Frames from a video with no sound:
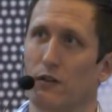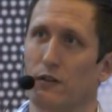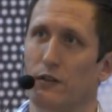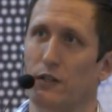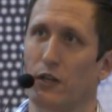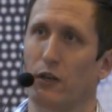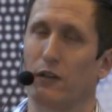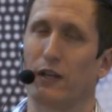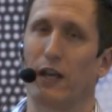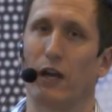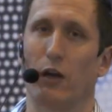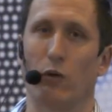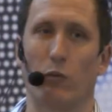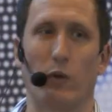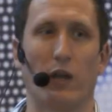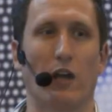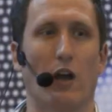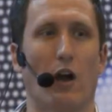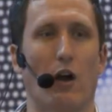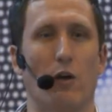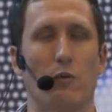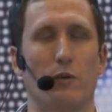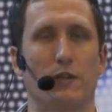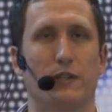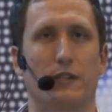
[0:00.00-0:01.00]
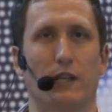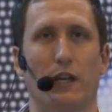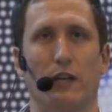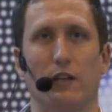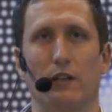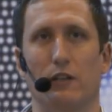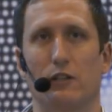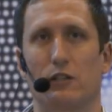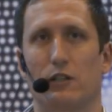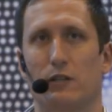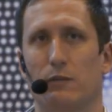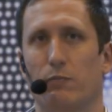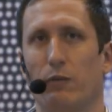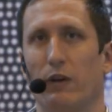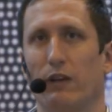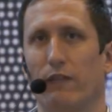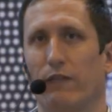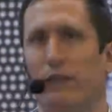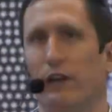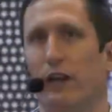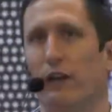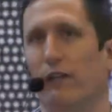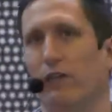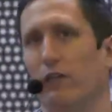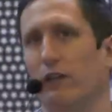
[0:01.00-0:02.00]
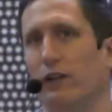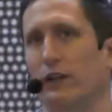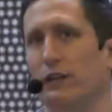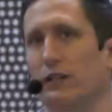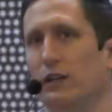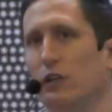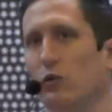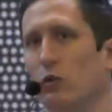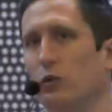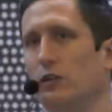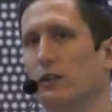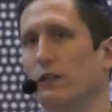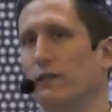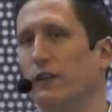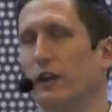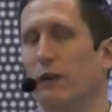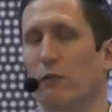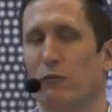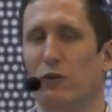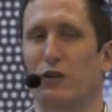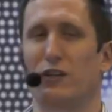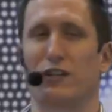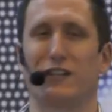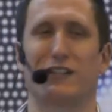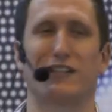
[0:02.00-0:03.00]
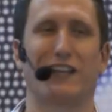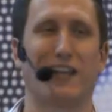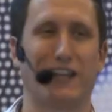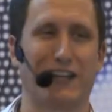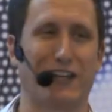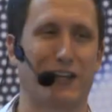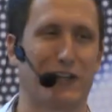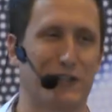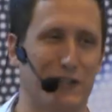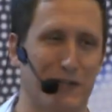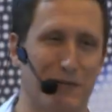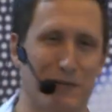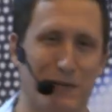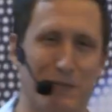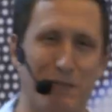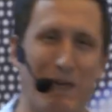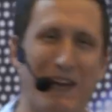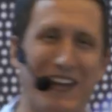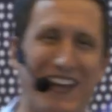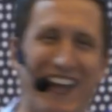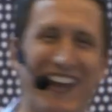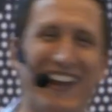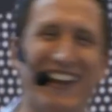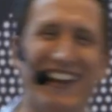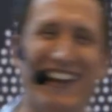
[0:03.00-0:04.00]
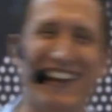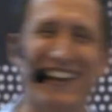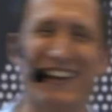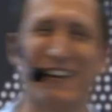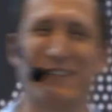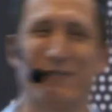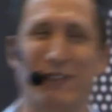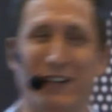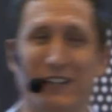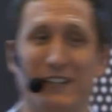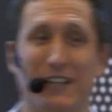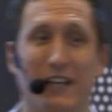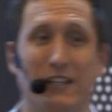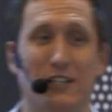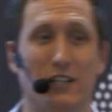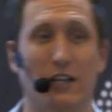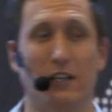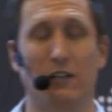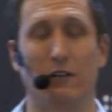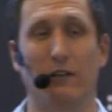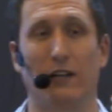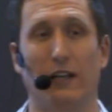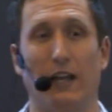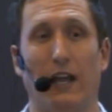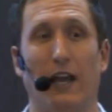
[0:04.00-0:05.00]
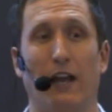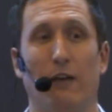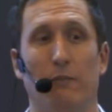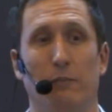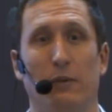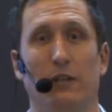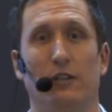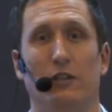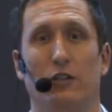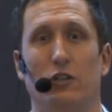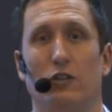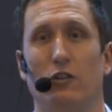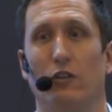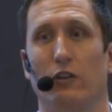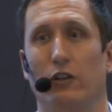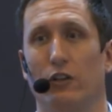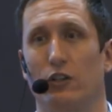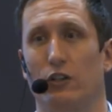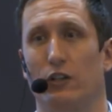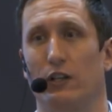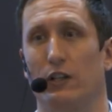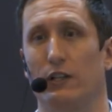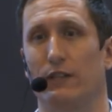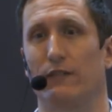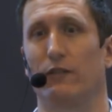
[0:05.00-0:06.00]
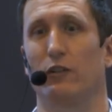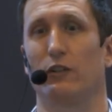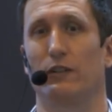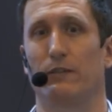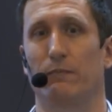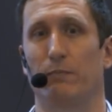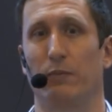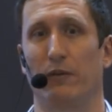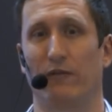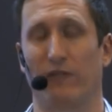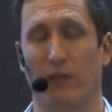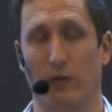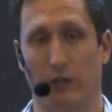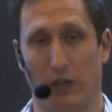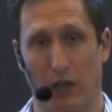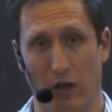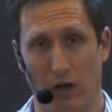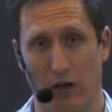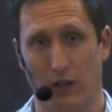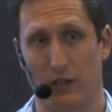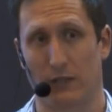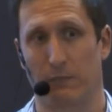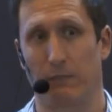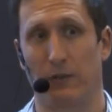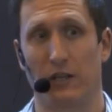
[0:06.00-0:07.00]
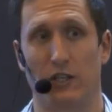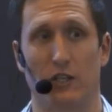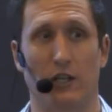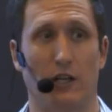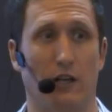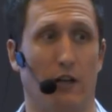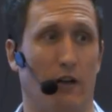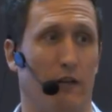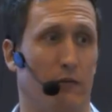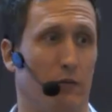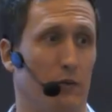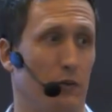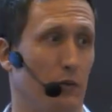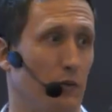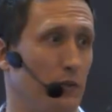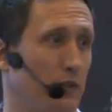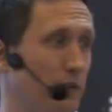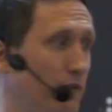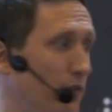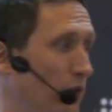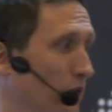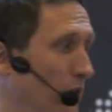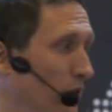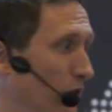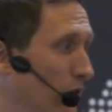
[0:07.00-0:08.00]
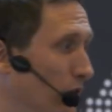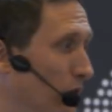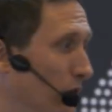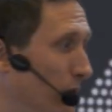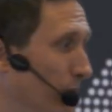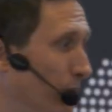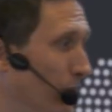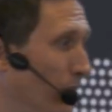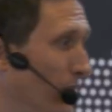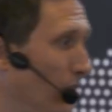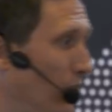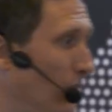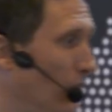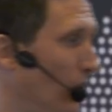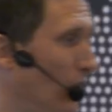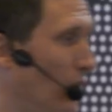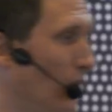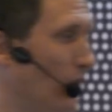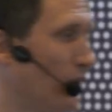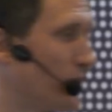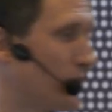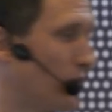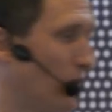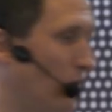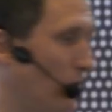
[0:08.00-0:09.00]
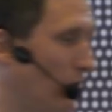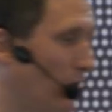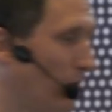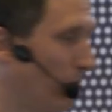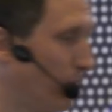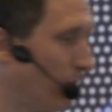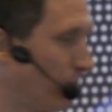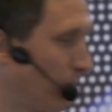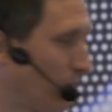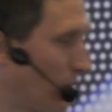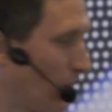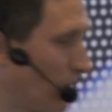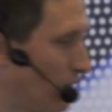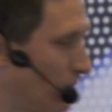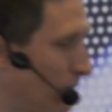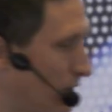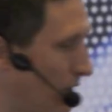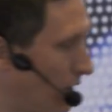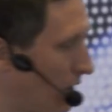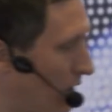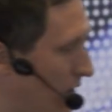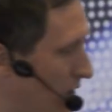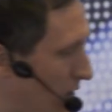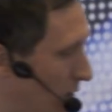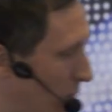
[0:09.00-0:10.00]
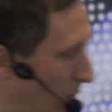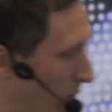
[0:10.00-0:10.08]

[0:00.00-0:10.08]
So yeah, I would say Spring Fair for us and Autumn Fair. I'm not just saying that because I'm speaking here, but they genuinely have been the stronger shows for us. For cards, PG Live was also very good. So those